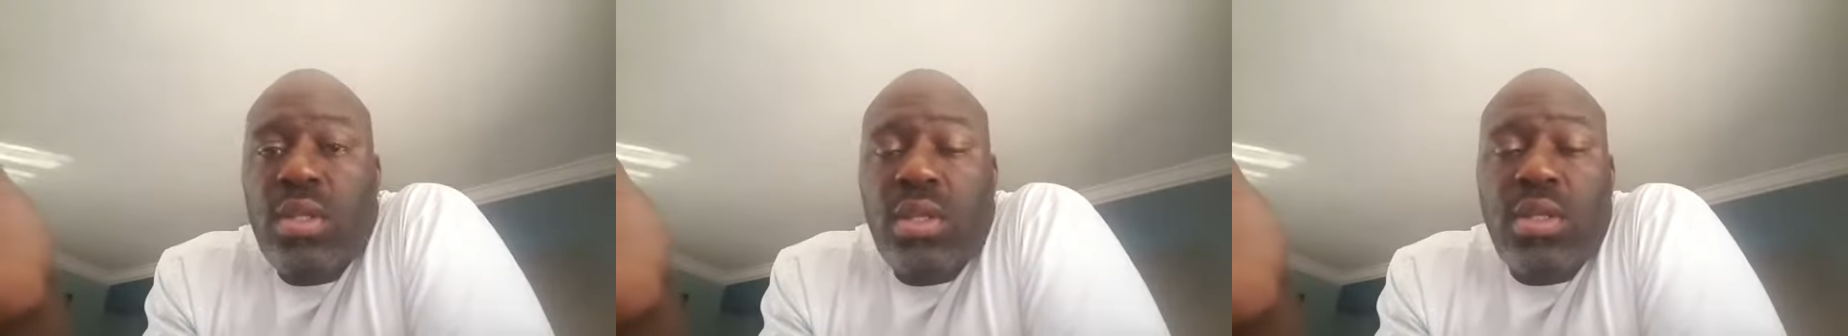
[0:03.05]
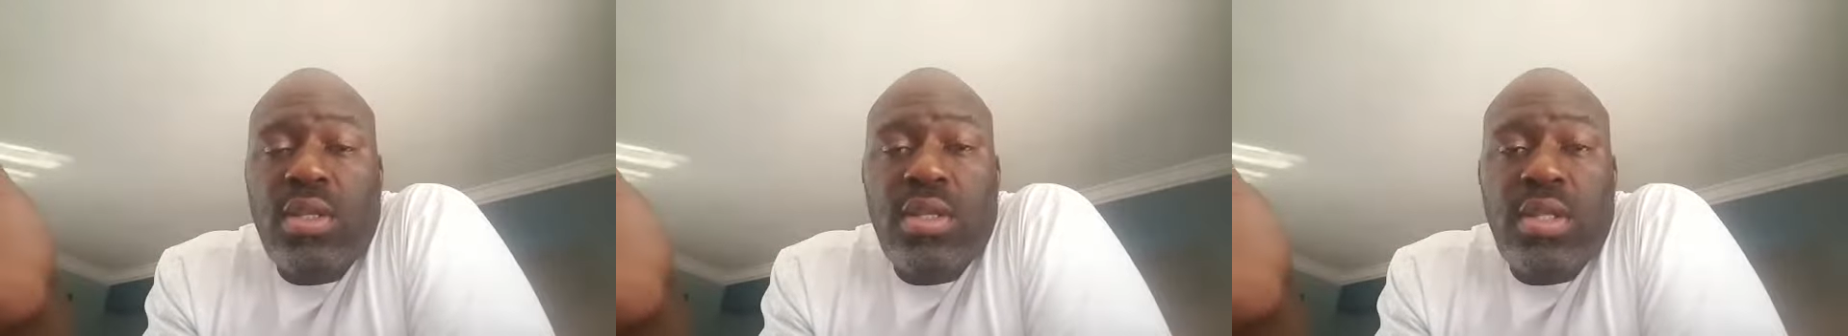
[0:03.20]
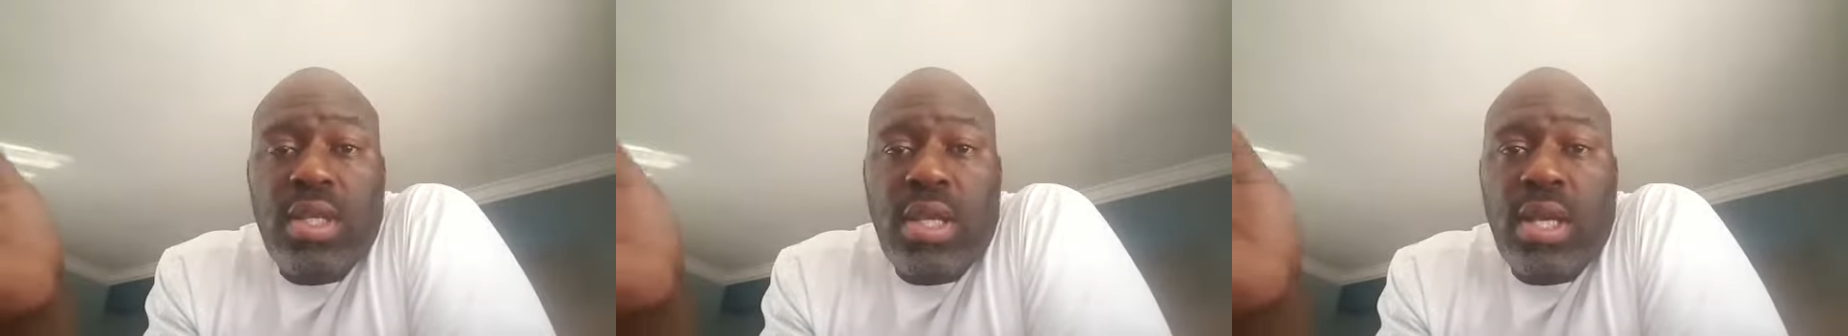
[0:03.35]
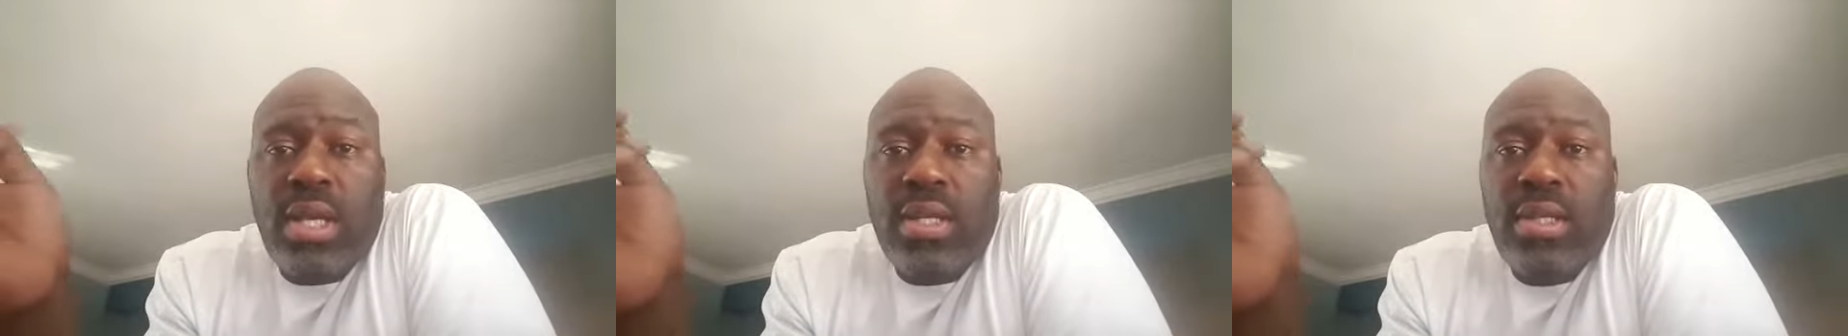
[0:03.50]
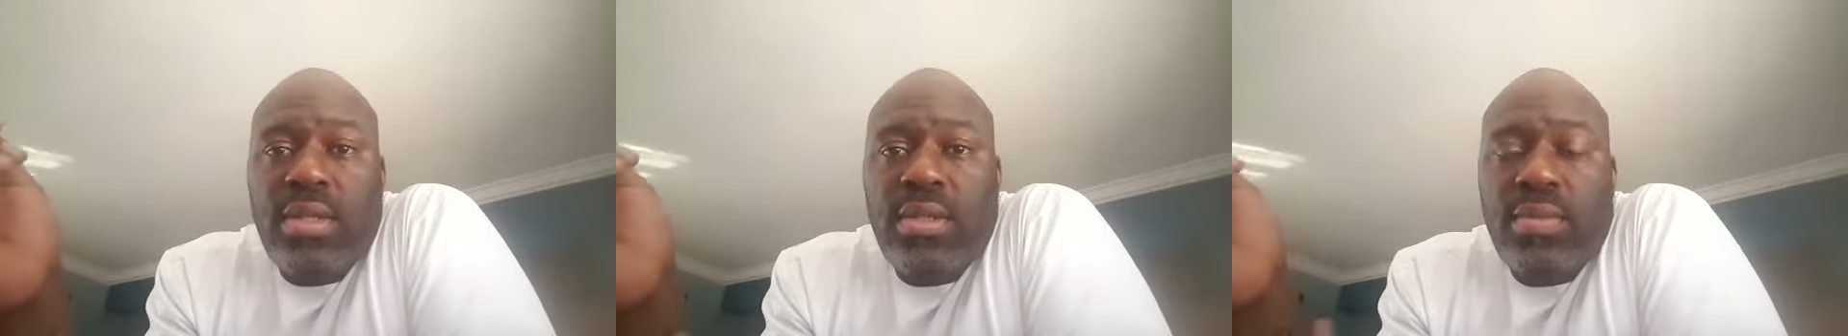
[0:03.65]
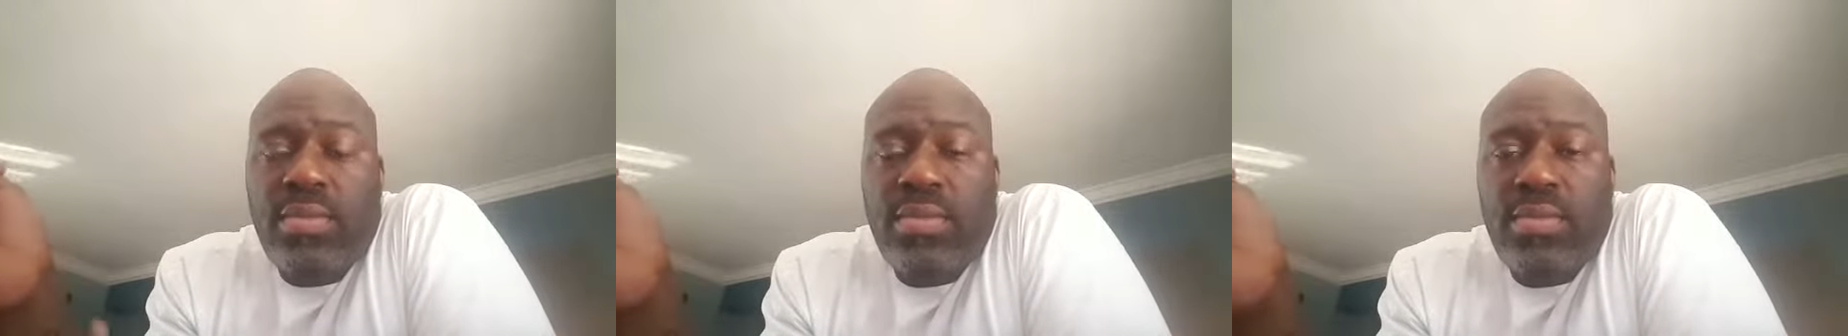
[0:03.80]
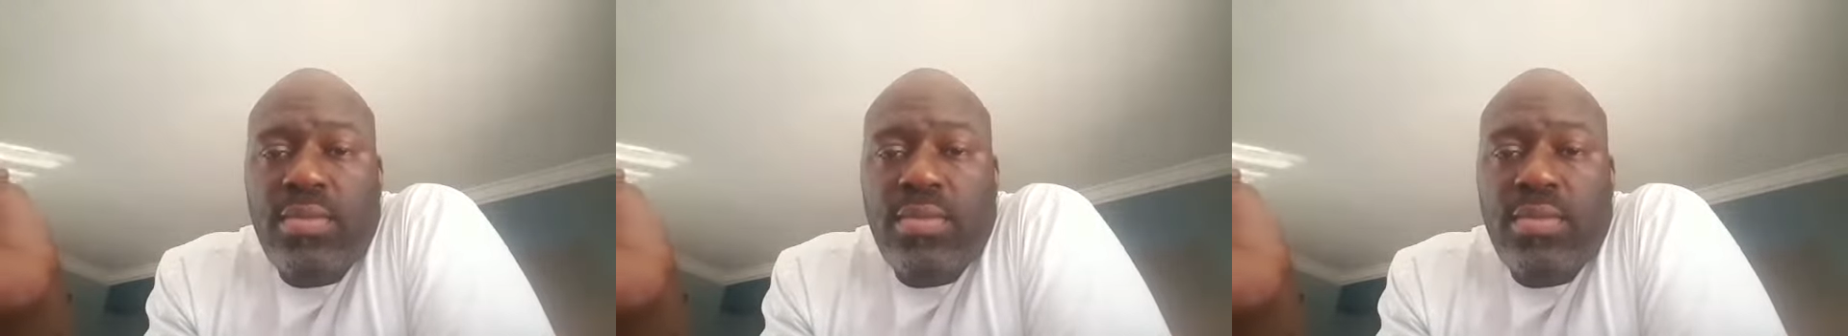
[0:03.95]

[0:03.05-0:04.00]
just sad